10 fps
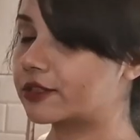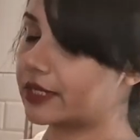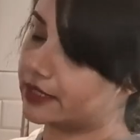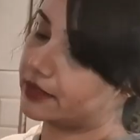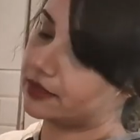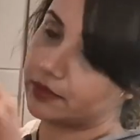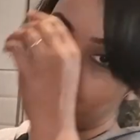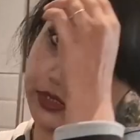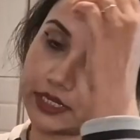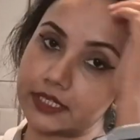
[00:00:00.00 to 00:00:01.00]
that the
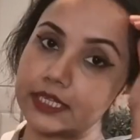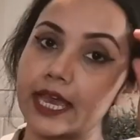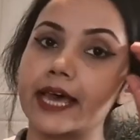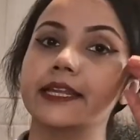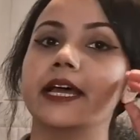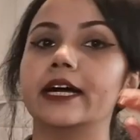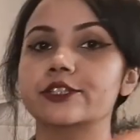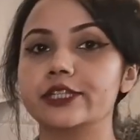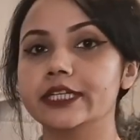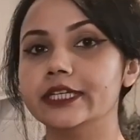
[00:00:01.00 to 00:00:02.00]
samosas can
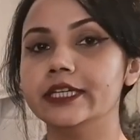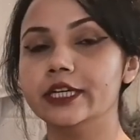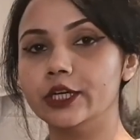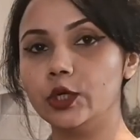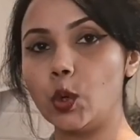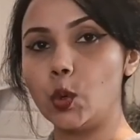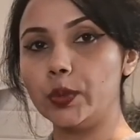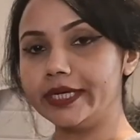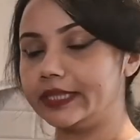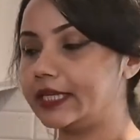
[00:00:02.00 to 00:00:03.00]
actually go
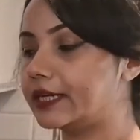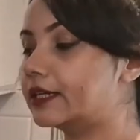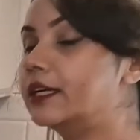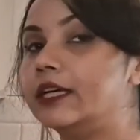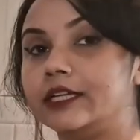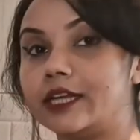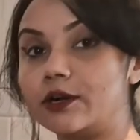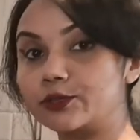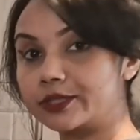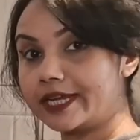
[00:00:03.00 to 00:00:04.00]
in there.
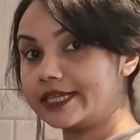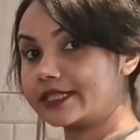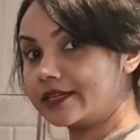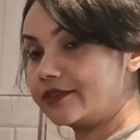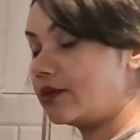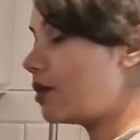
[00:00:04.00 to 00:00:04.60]
Now to test if the